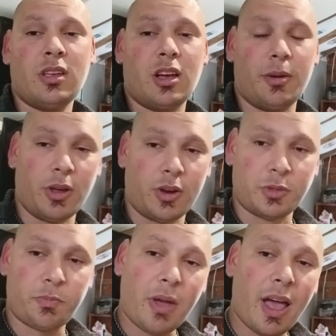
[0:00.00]
I'll be
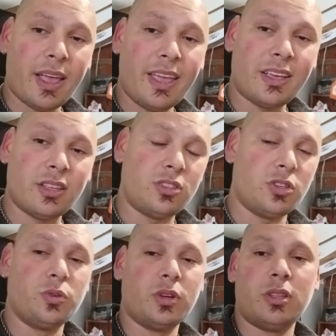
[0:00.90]
honest. But it can
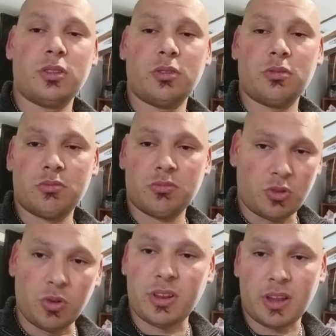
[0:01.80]
do it
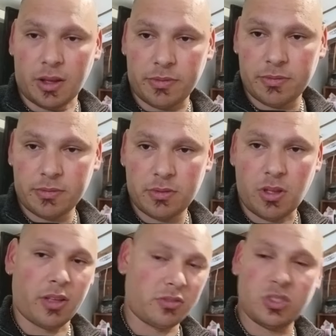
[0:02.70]
good enough.
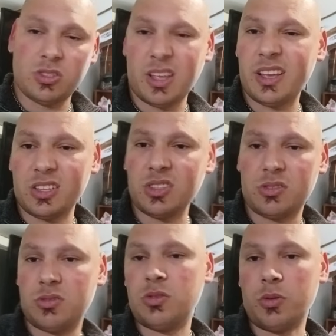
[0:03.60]
Like, it
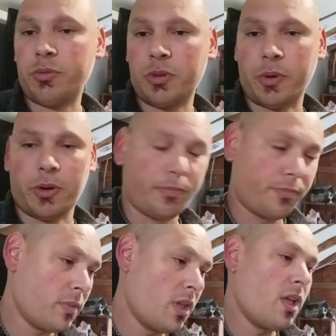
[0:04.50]
can do it pretty well.
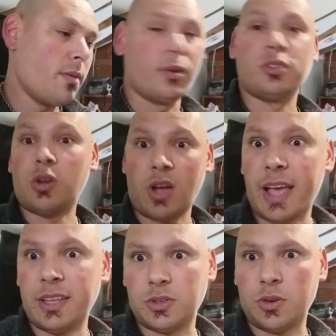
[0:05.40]
But it's not
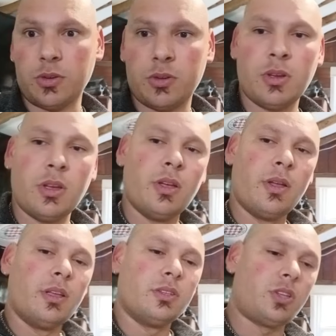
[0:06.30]
as good.
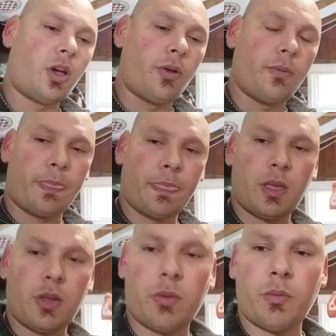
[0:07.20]
So,
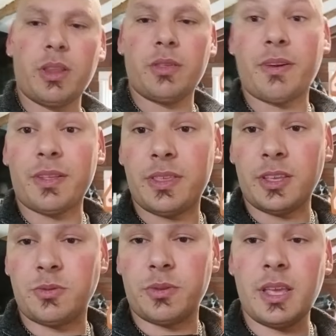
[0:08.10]
one of the fun
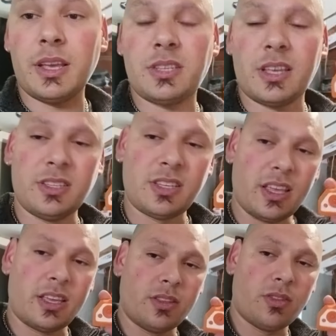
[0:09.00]
things with this is
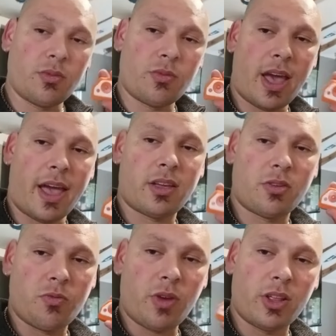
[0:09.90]
it can hack
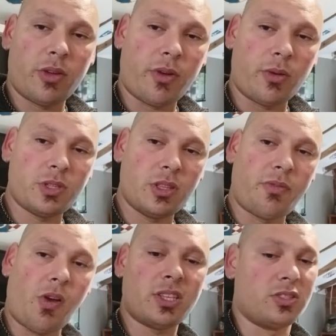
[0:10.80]
radio frequency
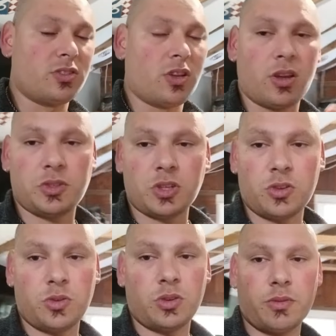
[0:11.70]
devices, like I showed
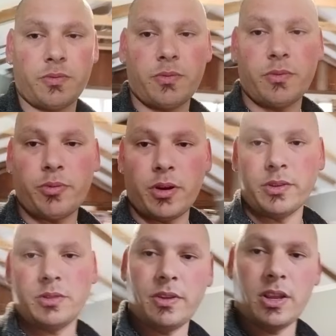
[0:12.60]
you in the
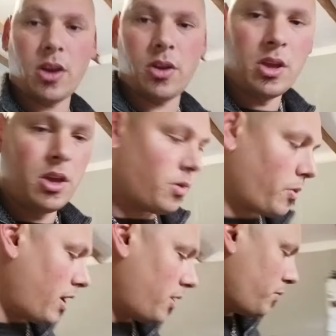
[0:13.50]
previous video,
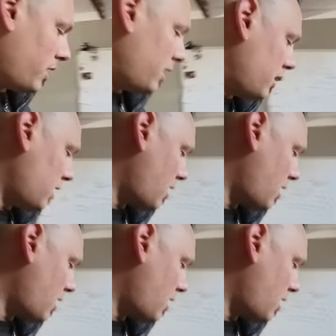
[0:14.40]
where we